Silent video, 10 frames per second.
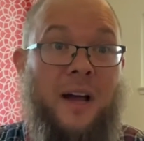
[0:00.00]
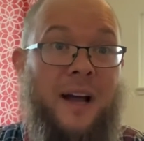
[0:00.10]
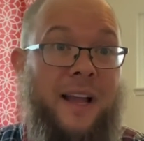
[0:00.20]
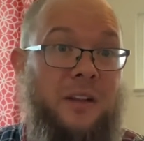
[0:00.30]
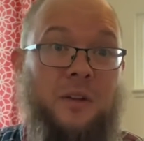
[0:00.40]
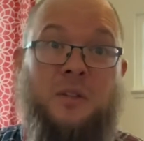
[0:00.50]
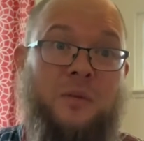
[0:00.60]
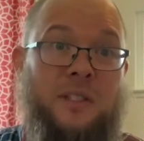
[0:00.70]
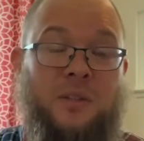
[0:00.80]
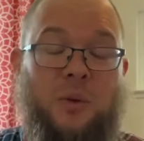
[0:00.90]
Again, use the
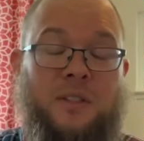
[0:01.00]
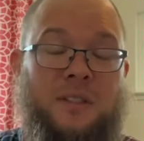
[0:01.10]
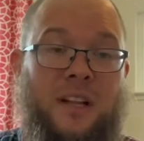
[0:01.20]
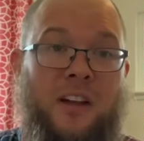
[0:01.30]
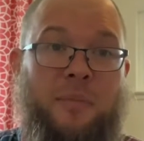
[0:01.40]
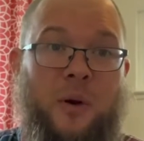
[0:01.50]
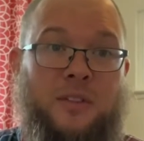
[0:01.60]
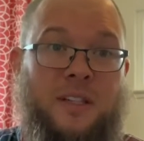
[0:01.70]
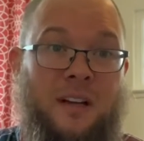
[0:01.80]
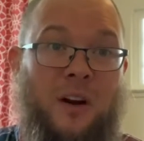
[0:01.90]
resources that I
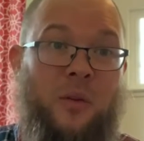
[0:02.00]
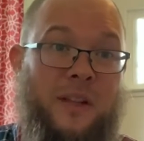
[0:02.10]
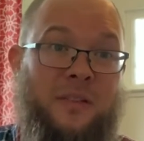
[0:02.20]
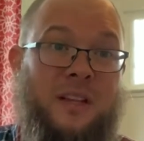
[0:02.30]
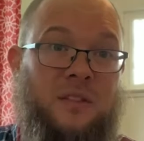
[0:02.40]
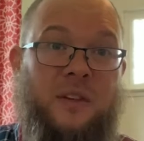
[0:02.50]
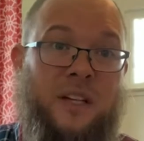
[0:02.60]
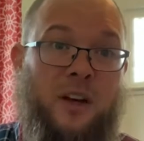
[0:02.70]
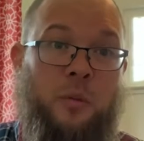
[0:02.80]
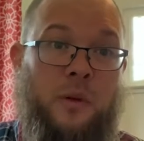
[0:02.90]
posted, not only in this
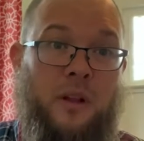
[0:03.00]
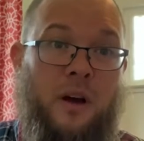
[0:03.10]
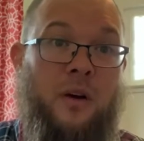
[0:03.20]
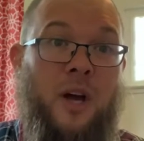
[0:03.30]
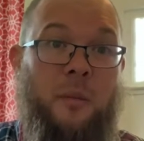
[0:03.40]
video below,